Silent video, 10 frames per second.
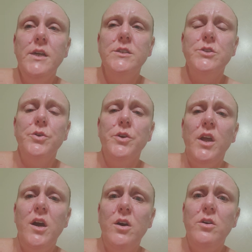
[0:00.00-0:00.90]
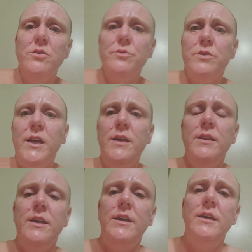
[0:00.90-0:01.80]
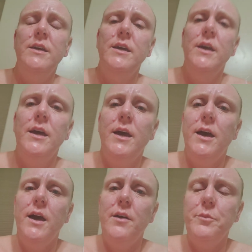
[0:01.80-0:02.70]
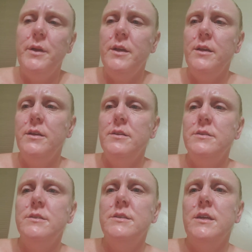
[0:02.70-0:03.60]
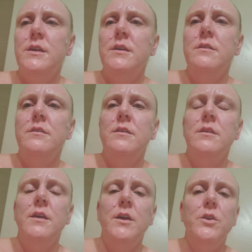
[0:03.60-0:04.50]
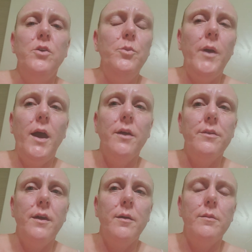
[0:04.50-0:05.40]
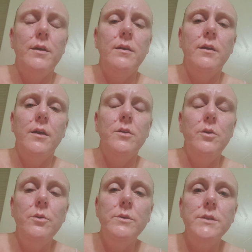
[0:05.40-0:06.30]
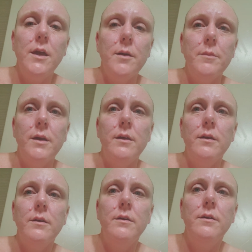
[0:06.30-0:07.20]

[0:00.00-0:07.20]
So now lately I've been seeing a new path coming. I knew it was coming.